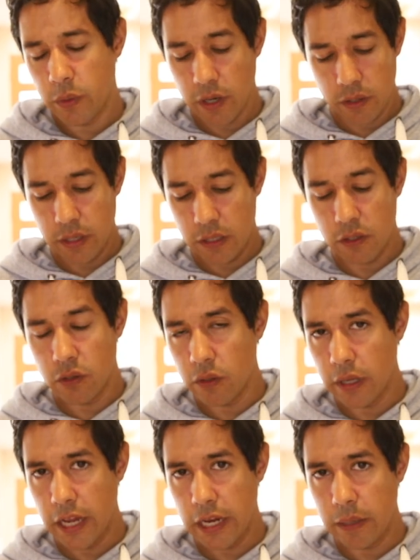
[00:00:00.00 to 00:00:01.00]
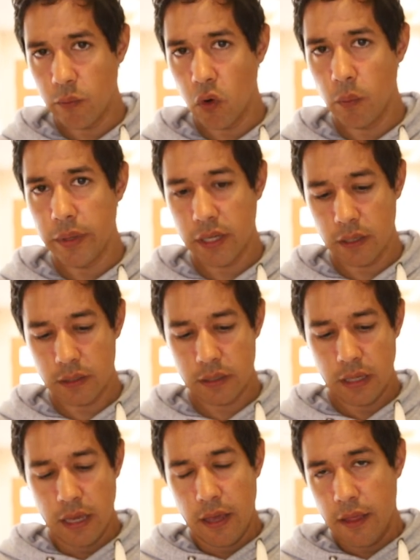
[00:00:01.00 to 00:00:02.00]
We don't need to do that anymore because